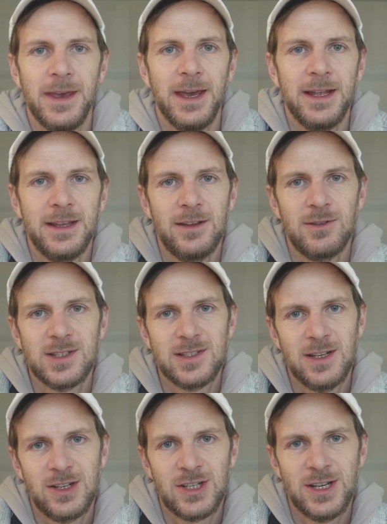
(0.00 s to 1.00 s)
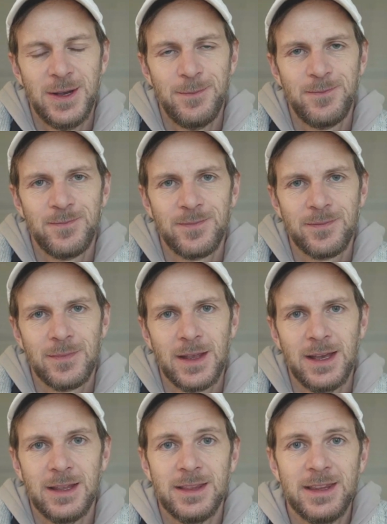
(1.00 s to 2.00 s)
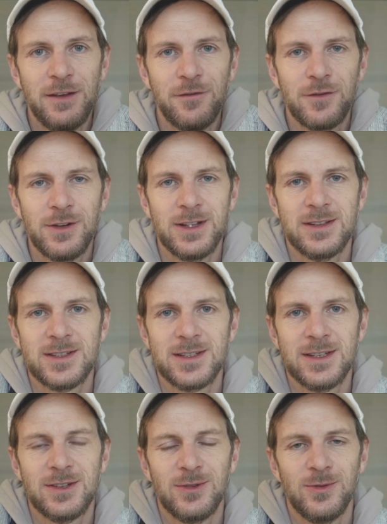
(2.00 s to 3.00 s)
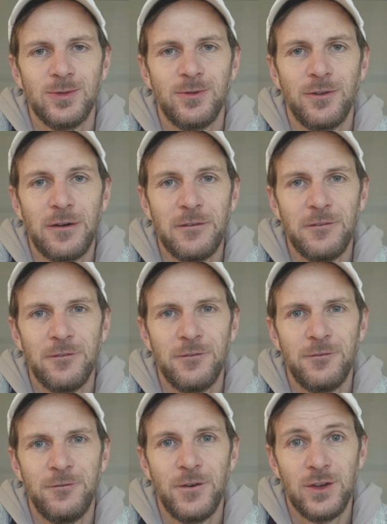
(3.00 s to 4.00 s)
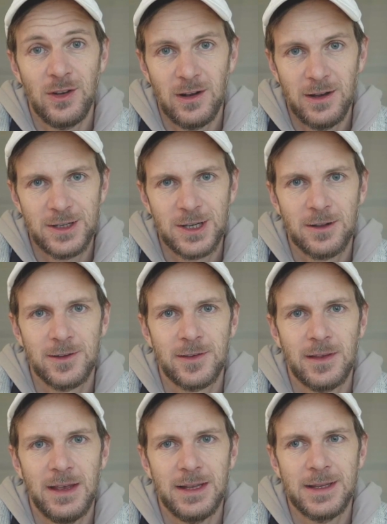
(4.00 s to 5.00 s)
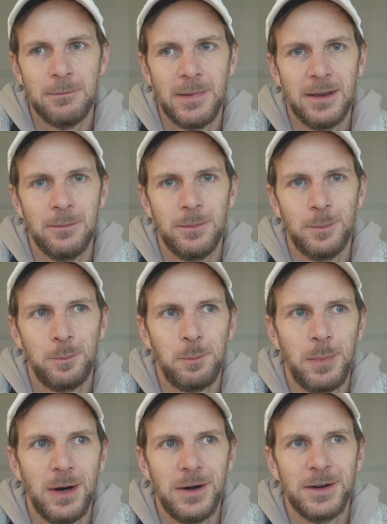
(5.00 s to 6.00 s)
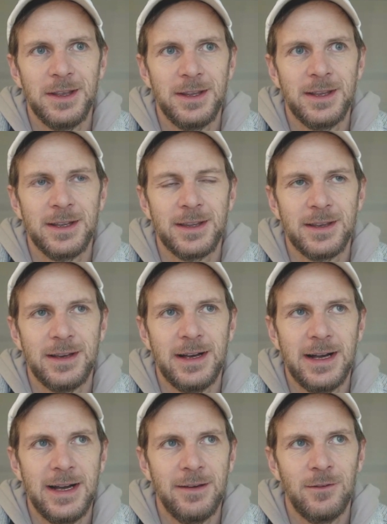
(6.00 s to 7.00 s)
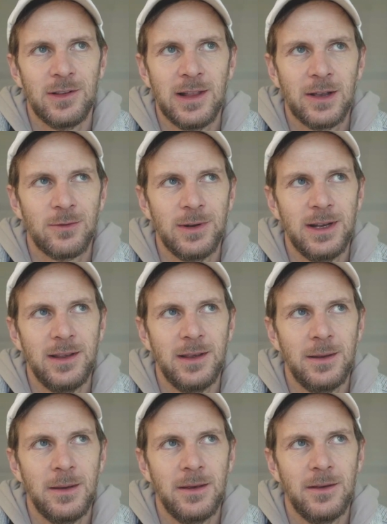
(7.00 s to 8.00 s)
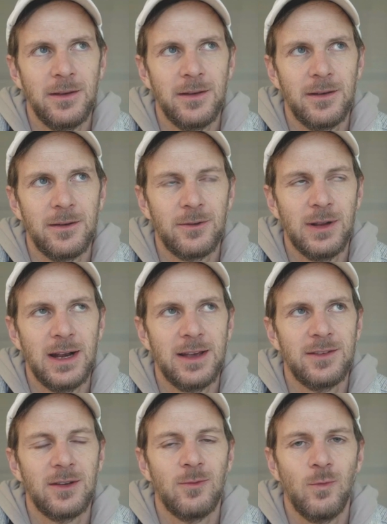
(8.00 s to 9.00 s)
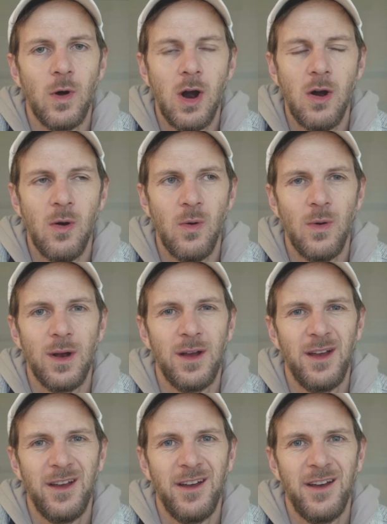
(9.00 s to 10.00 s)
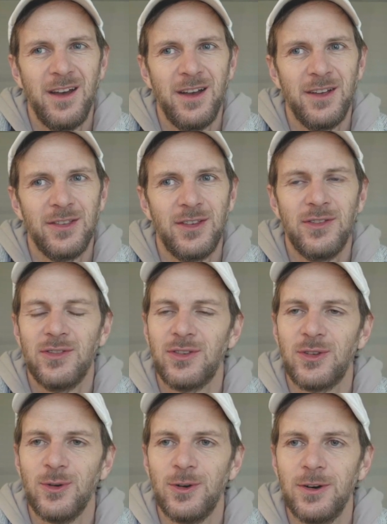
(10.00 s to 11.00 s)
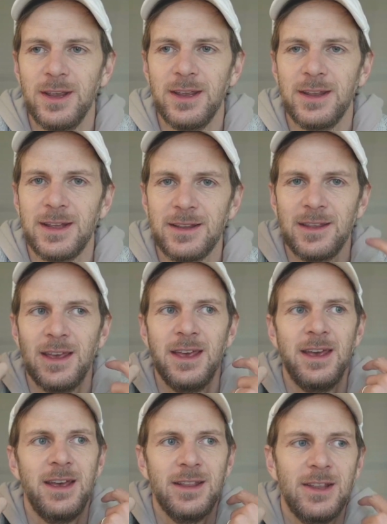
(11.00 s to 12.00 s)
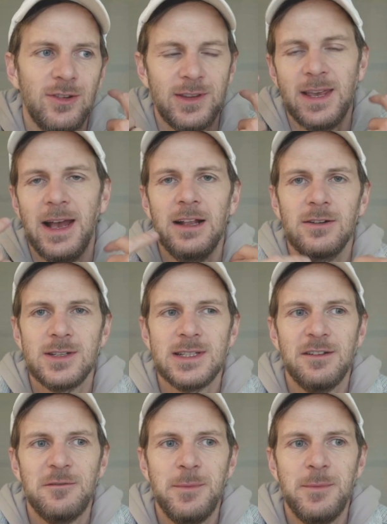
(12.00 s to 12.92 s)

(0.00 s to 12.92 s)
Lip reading: And it was such a difference, the two physiological state in my body, that I was like really realizing, whoa, the story that you tell yourself